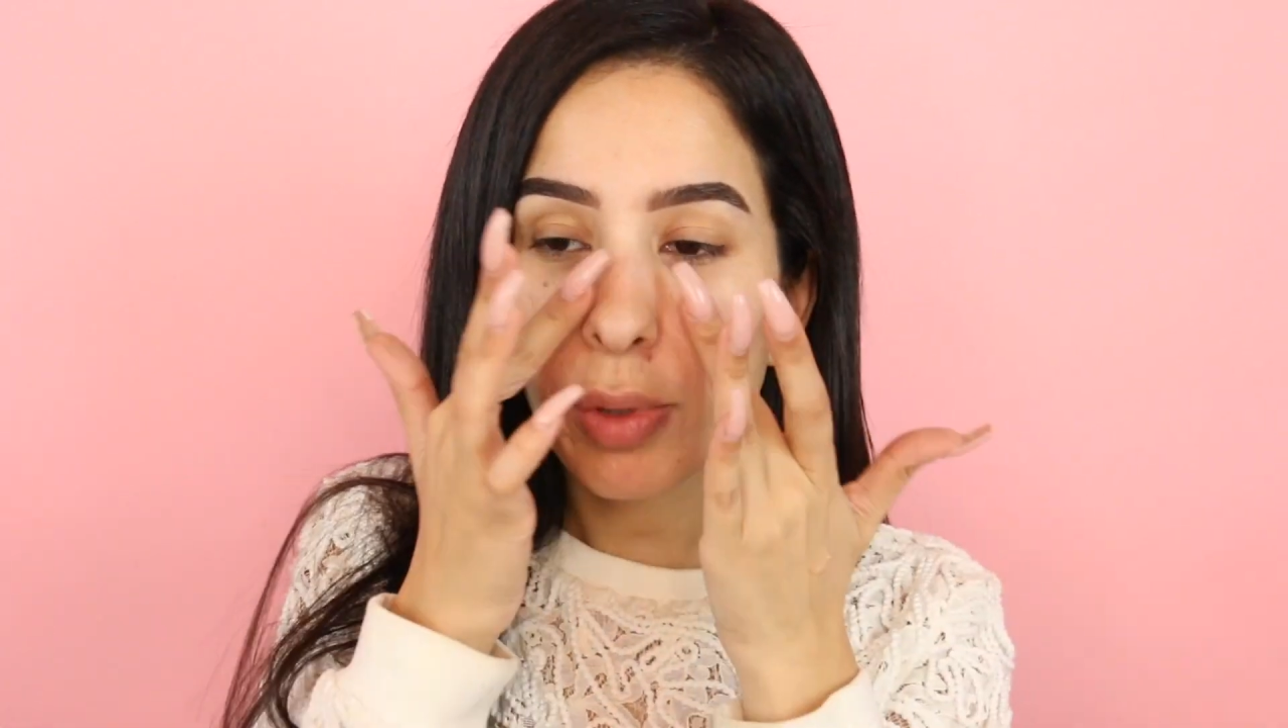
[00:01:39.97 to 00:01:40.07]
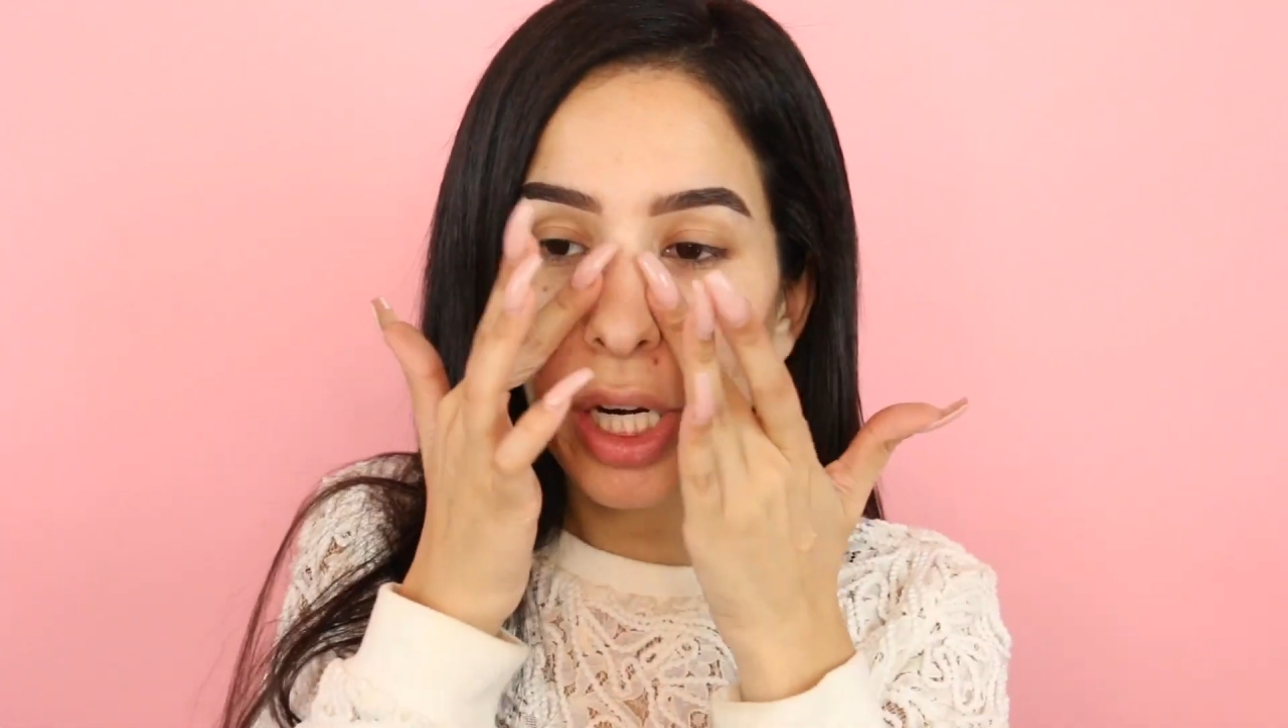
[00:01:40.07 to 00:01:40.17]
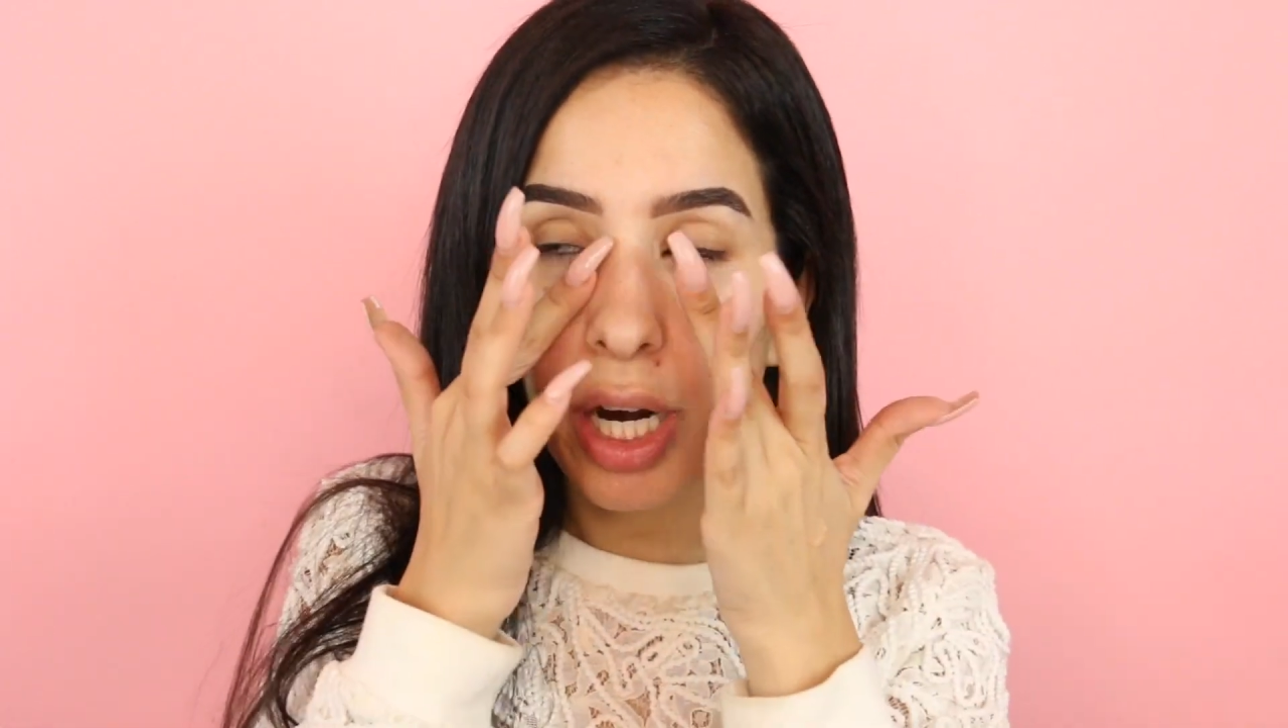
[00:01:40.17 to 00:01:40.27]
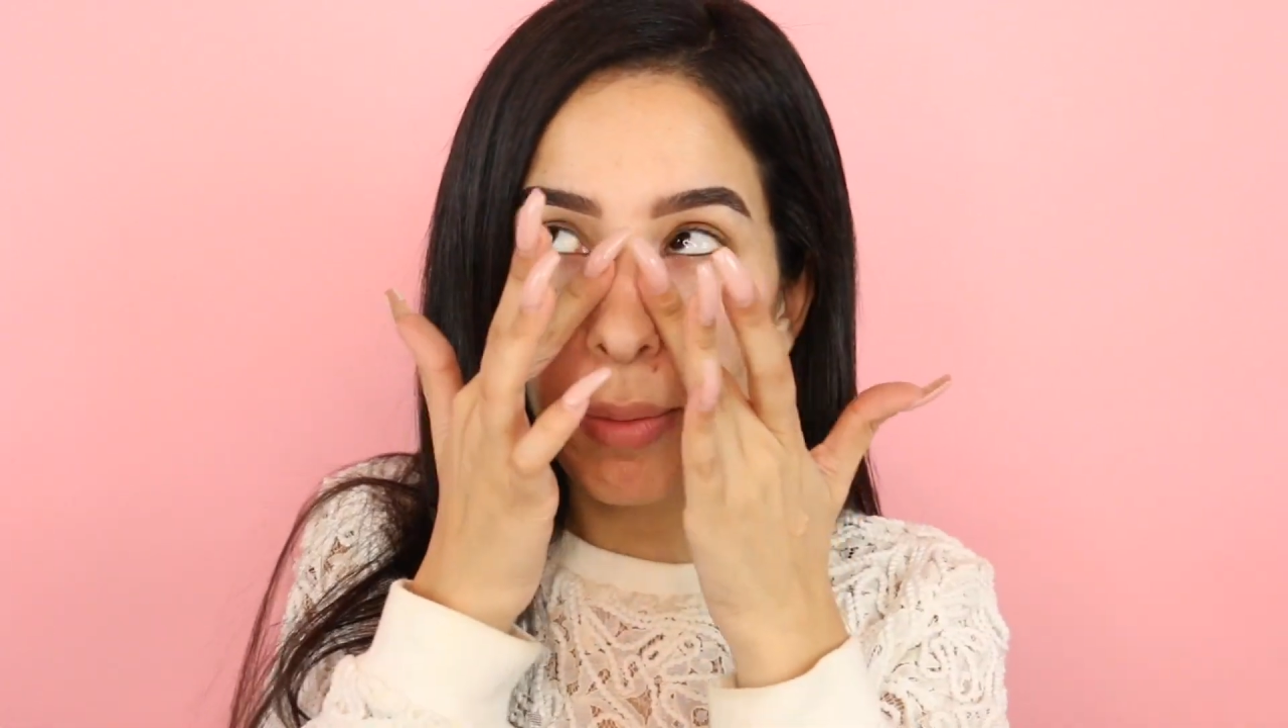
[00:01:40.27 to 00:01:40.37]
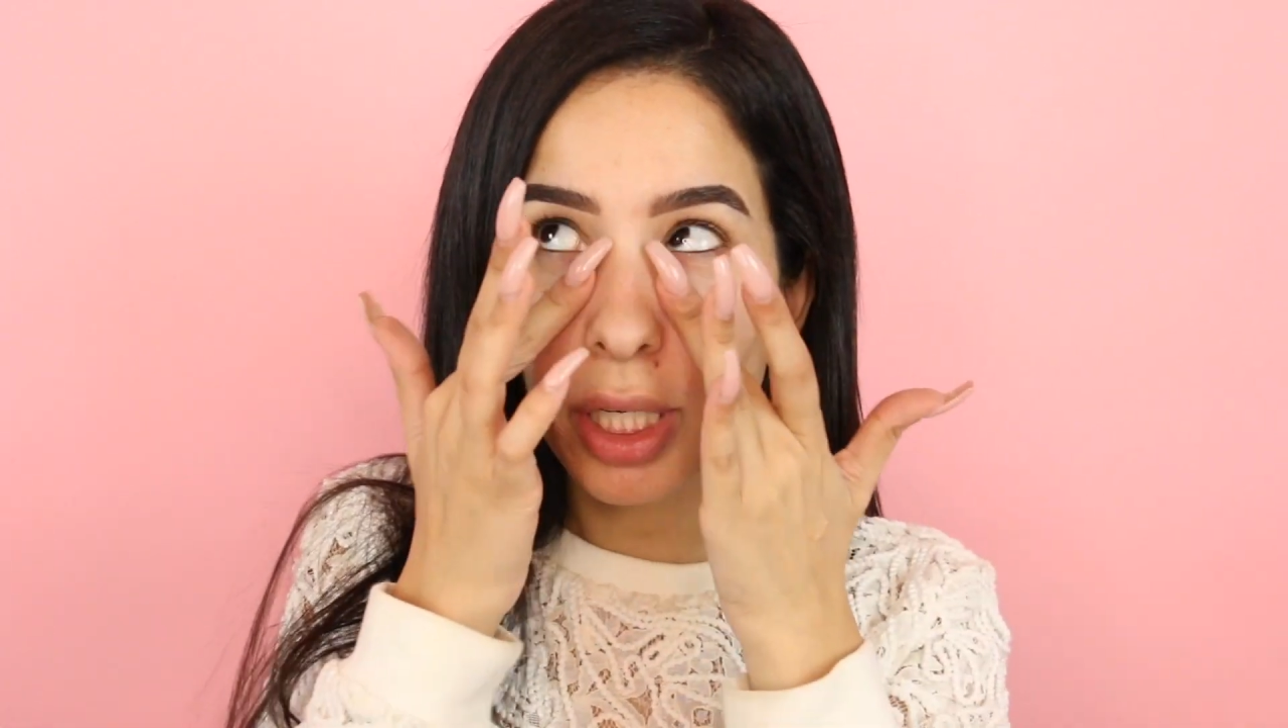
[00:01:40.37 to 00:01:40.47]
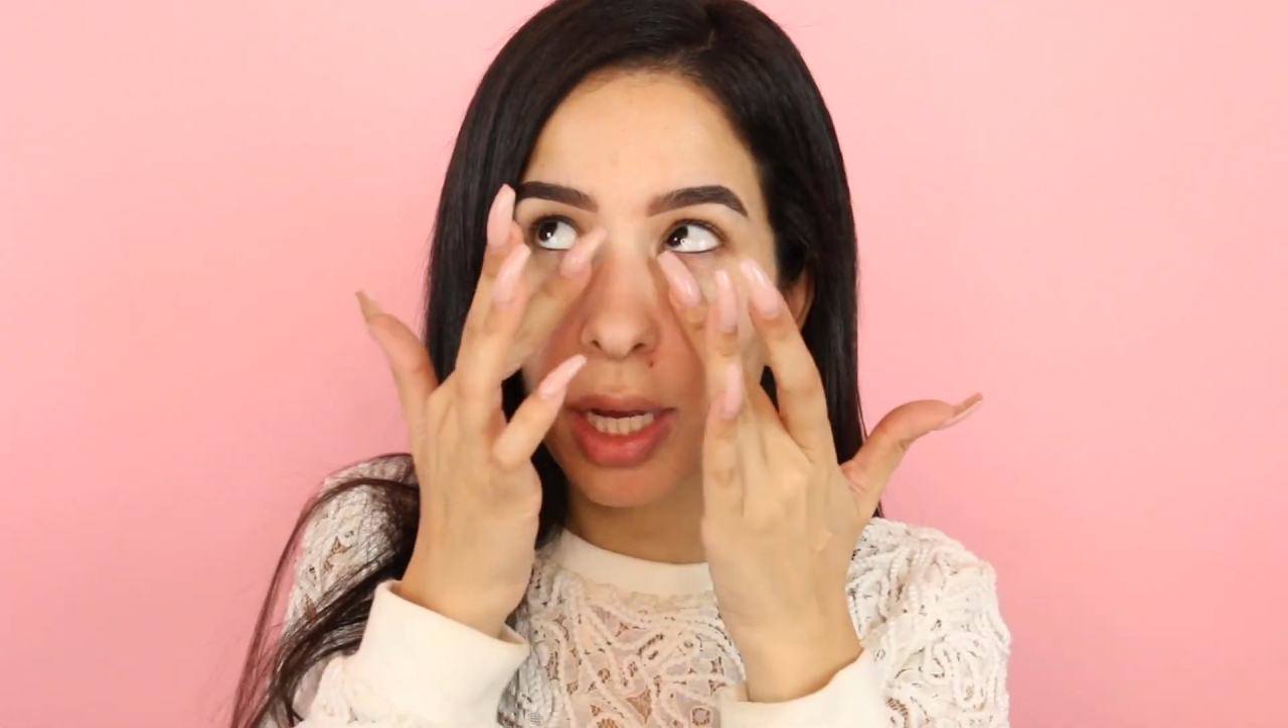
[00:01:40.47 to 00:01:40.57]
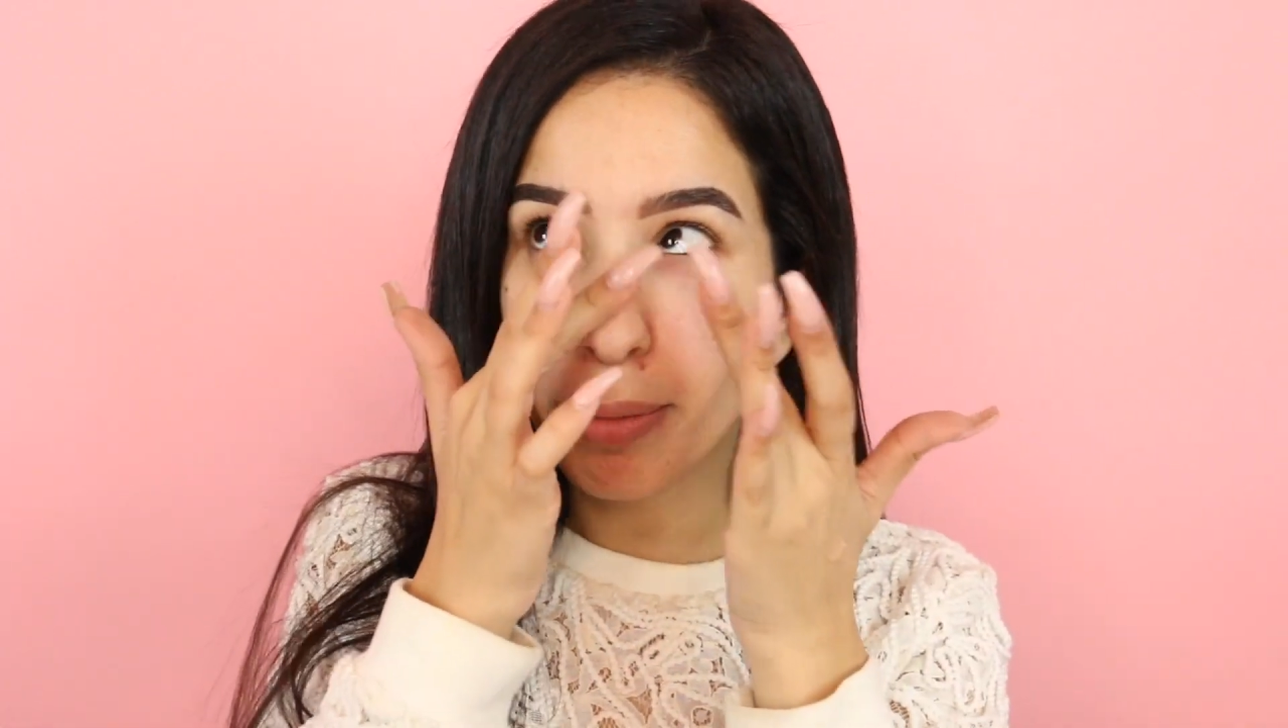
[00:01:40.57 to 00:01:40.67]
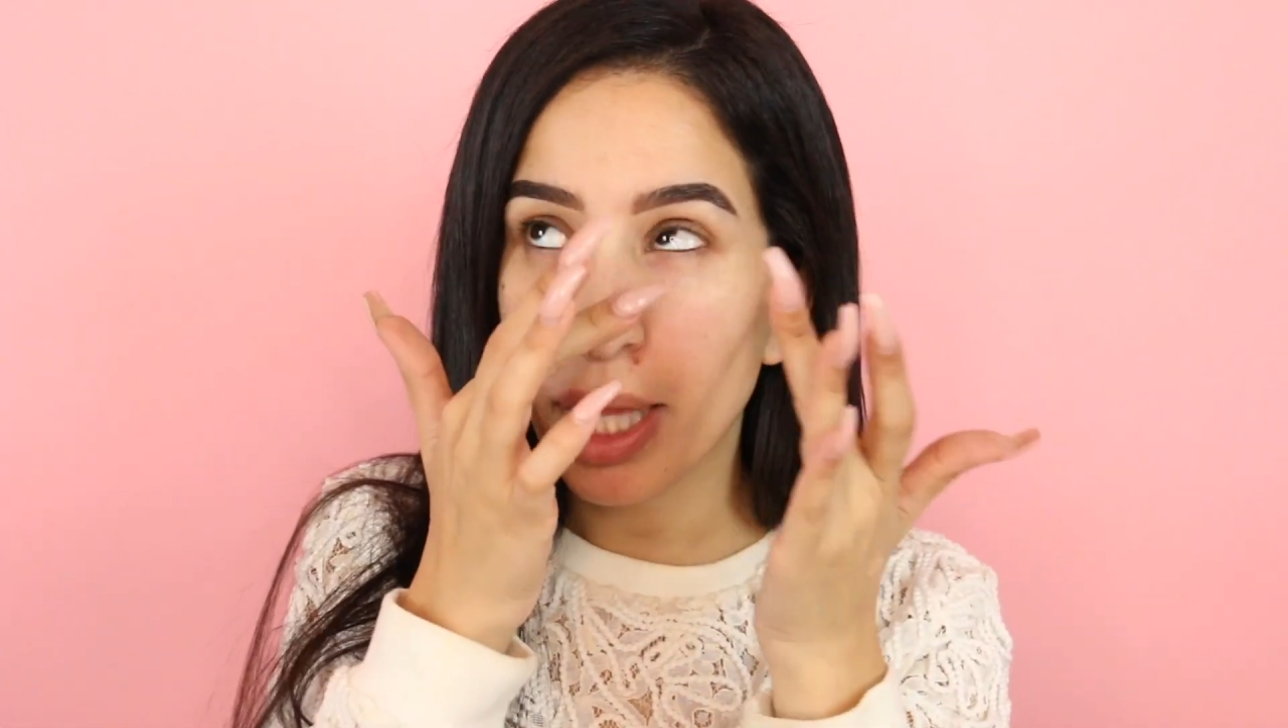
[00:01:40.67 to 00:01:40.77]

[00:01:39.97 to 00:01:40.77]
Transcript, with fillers: where I'm gonna